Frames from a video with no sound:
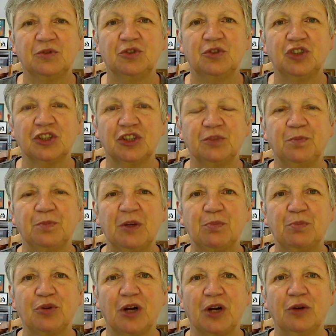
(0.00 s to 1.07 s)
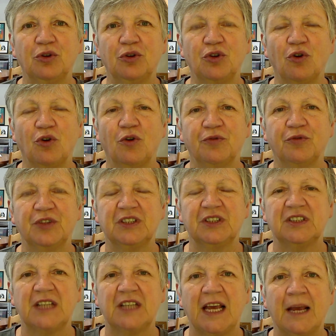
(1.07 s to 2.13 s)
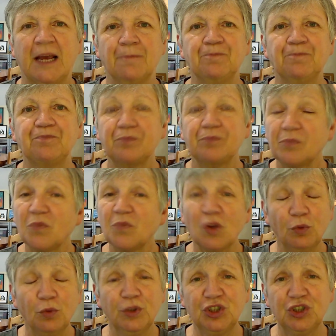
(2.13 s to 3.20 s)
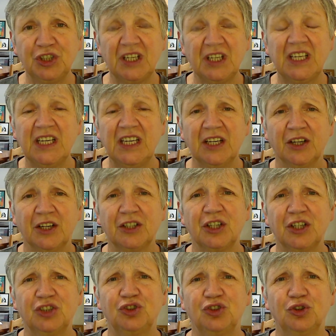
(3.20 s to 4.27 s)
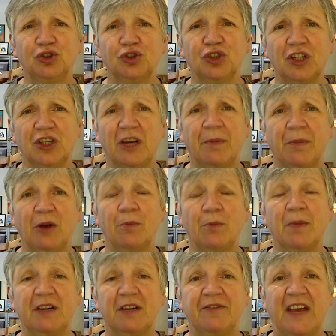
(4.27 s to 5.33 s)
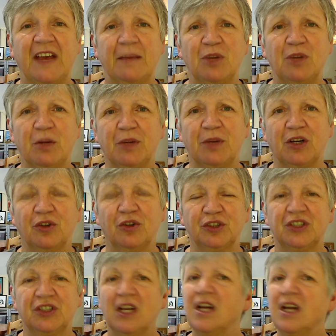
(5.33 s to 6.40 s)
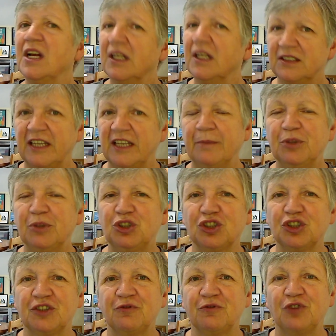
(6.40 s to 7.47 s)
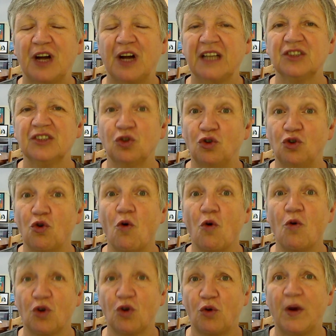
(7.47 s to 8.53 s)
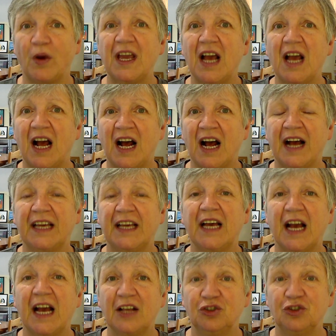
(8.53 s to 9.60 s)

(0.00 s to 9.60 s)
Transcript: just be proud of the stem, which here is usually about mid-February because temperatures in France go quite high